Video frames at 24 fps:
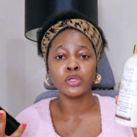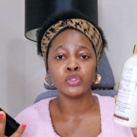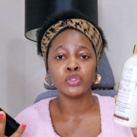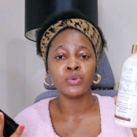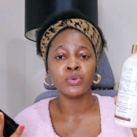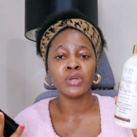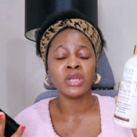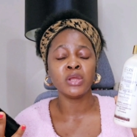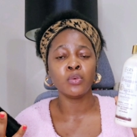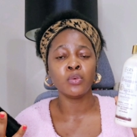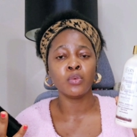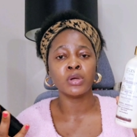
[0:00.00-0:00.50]
you
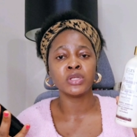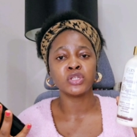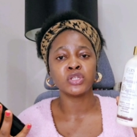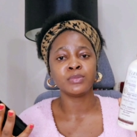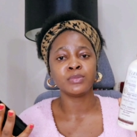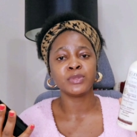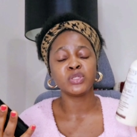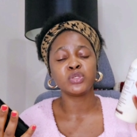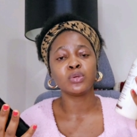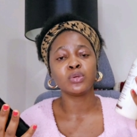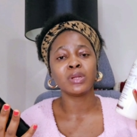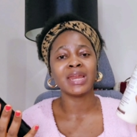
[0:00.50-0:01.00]
really want
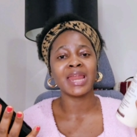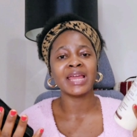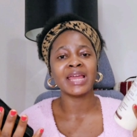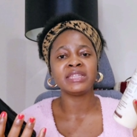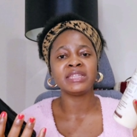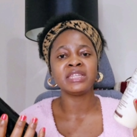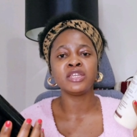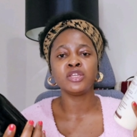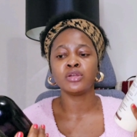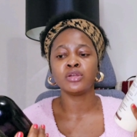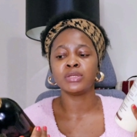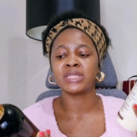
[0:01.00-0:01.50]
something to
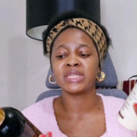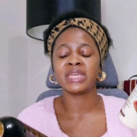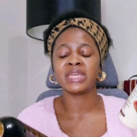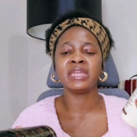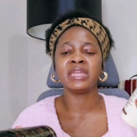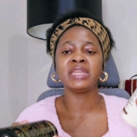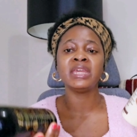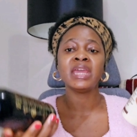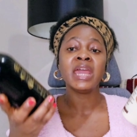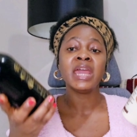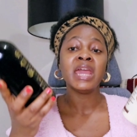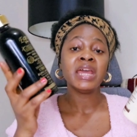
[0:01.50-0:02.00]
lighten your
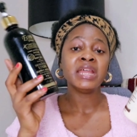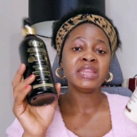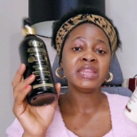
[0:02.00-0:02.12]
skin,